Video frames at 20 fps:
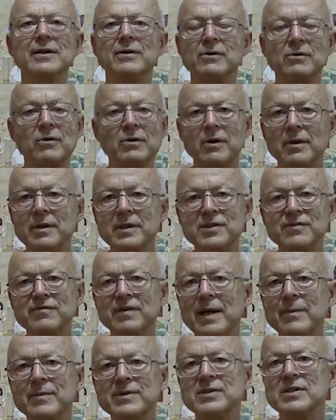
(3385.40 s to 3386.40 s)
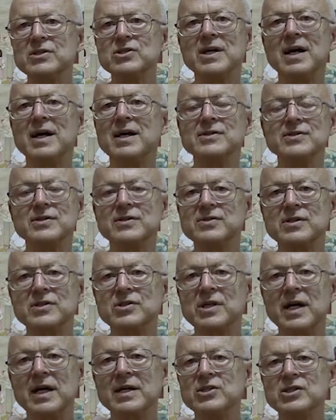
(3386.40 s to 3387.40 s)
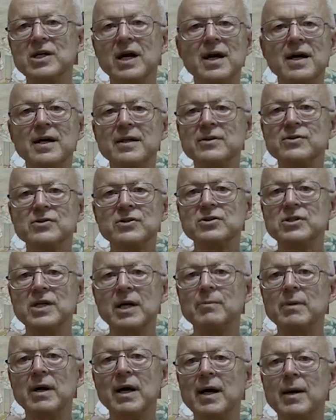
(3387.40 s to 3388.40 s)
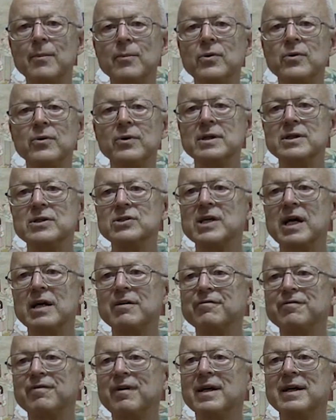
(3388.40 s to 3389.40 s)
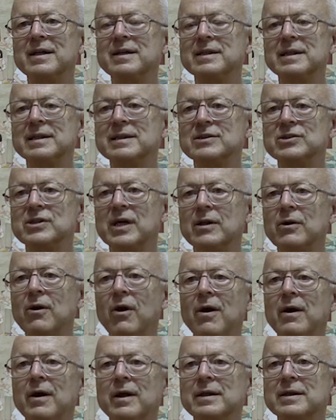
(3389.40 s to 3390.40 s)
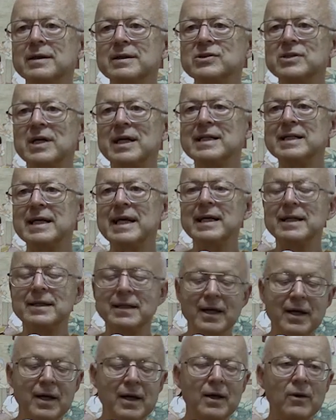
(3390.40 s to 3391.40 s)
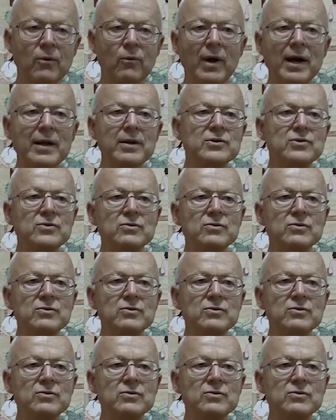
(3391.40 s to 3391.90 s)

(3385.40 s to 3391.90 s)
there are all these famous Johns. There's a John Chan, there's a John Mahaprabhu, a John Fun, and a John On, and a John Tate. Why didn't